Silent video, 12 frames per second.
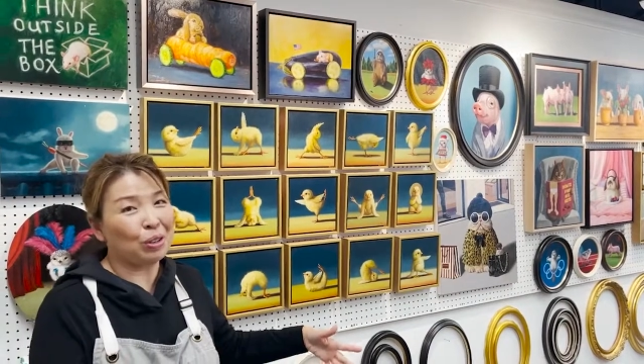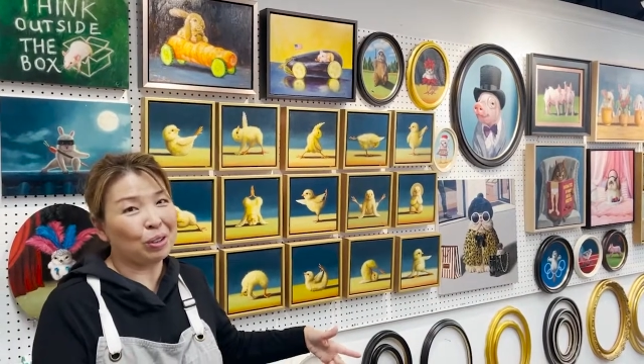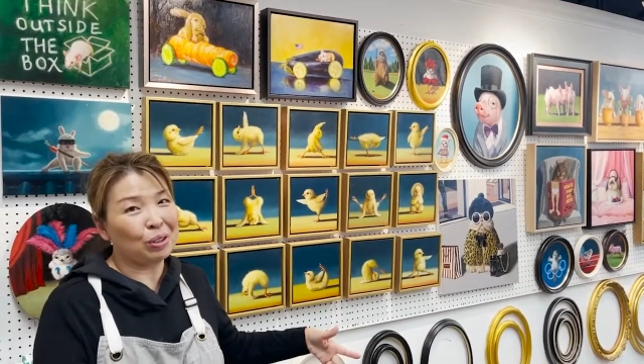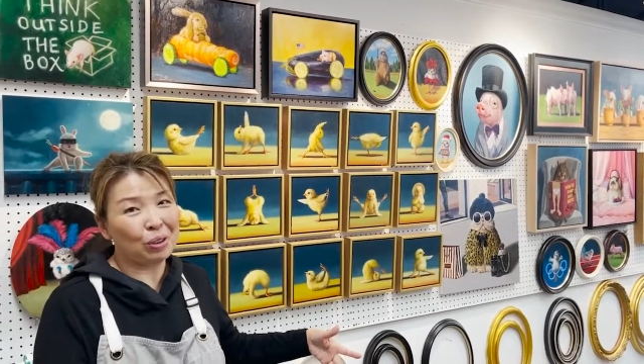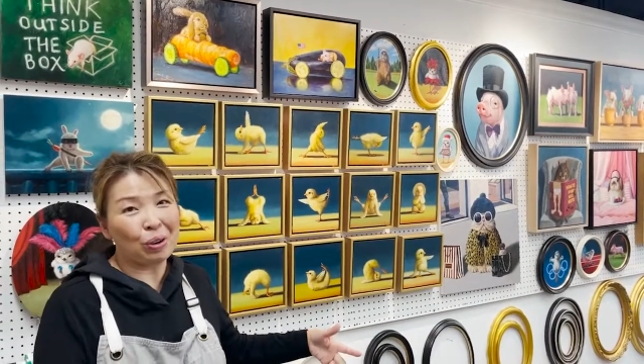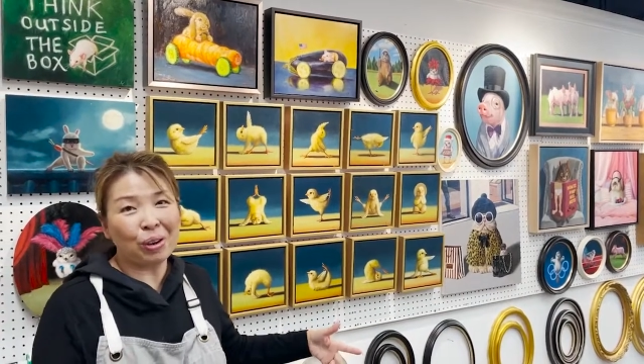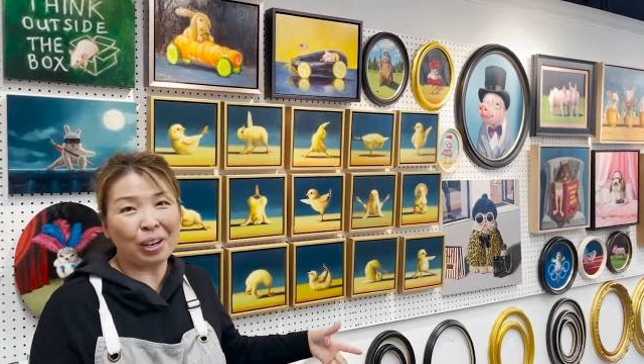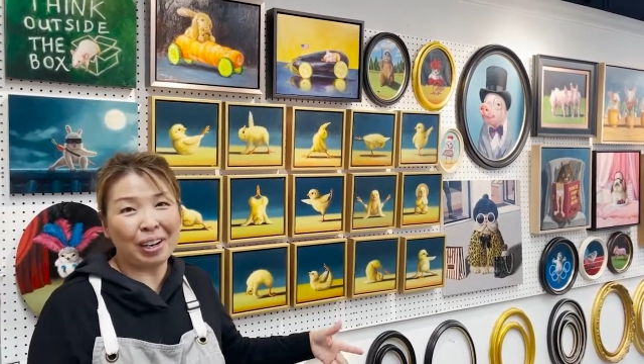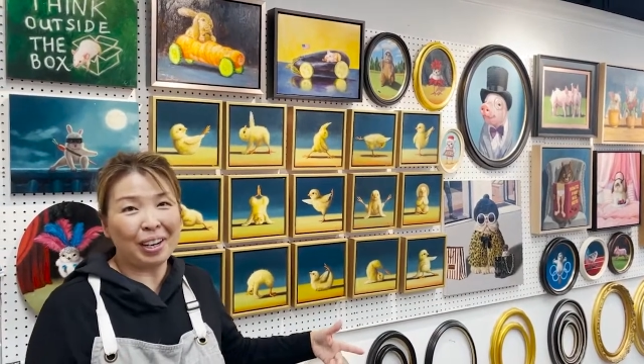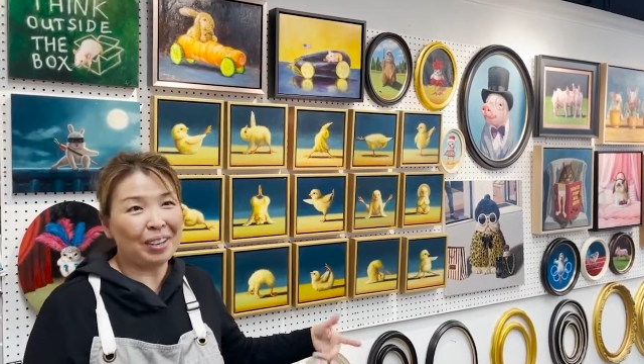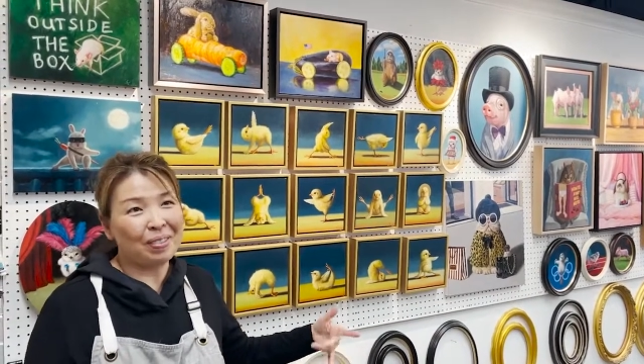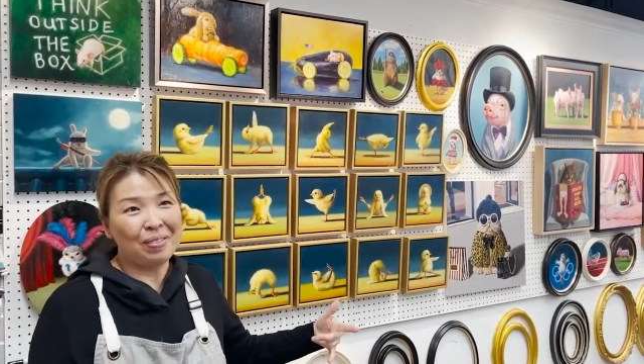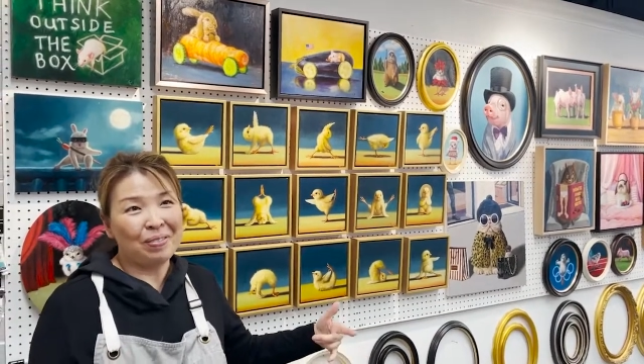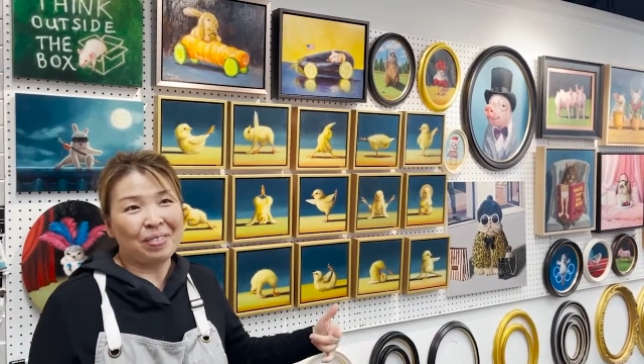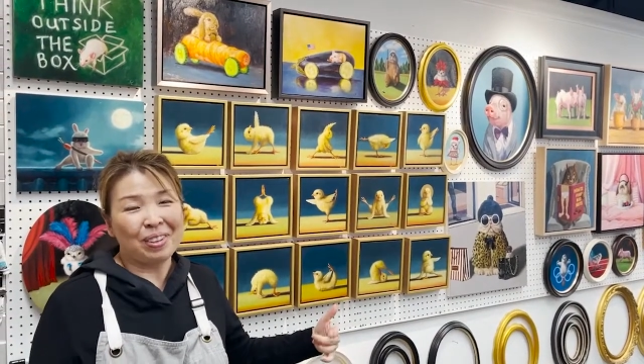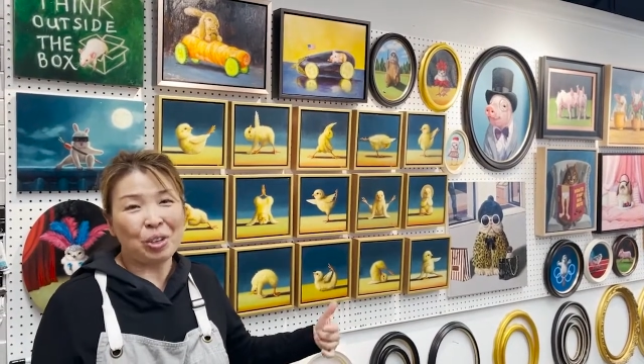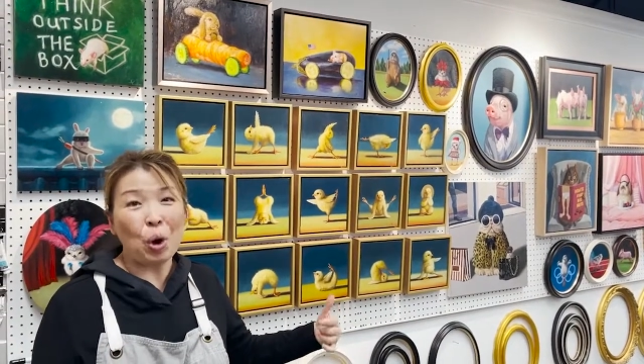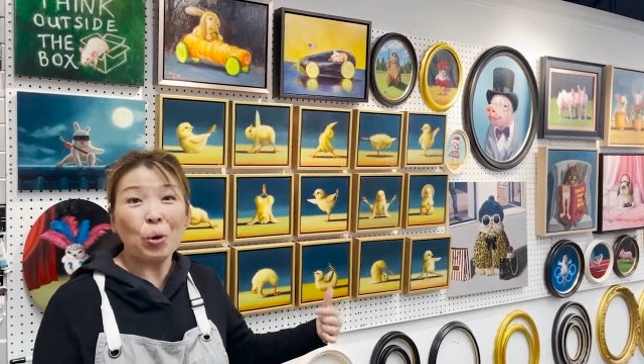yoga
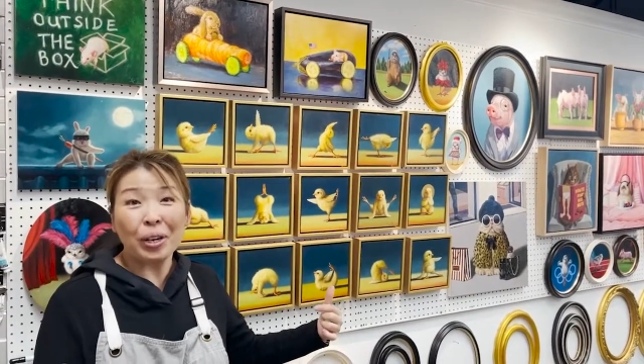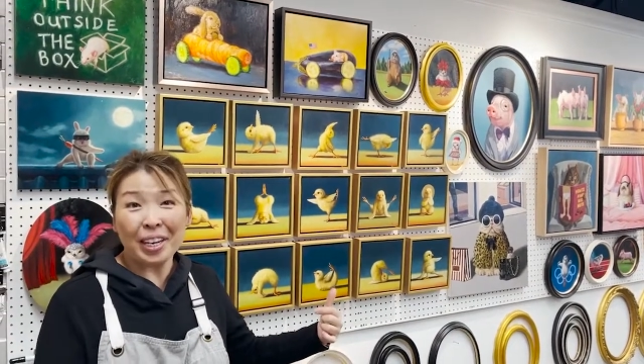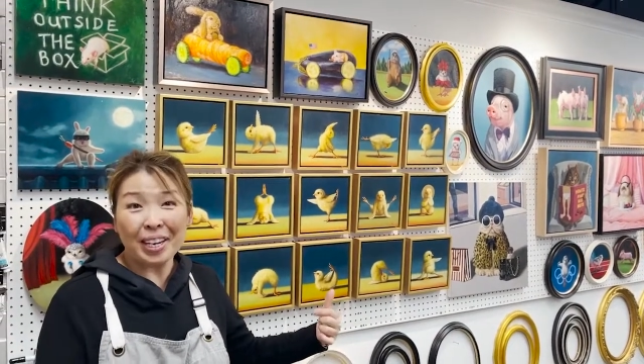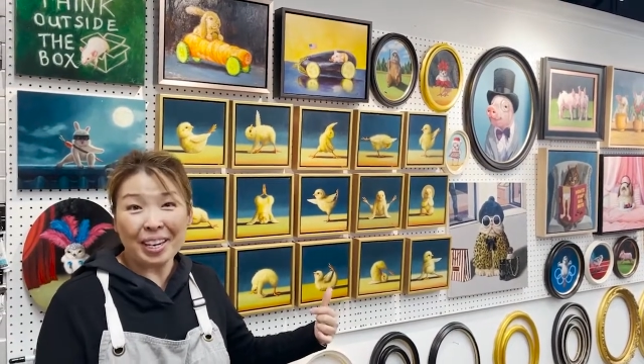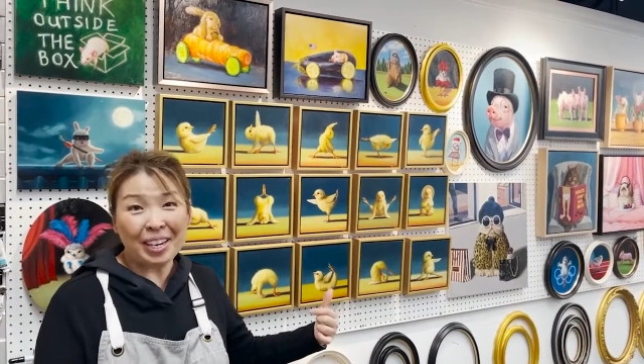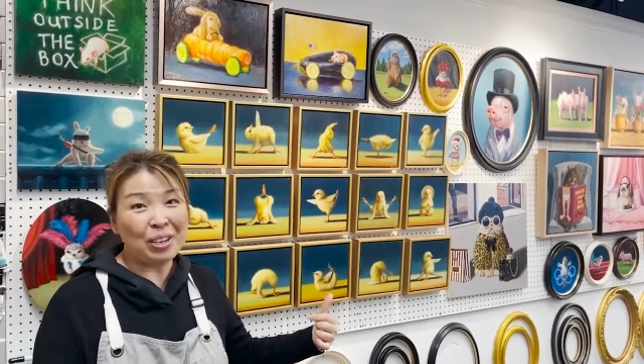yogi,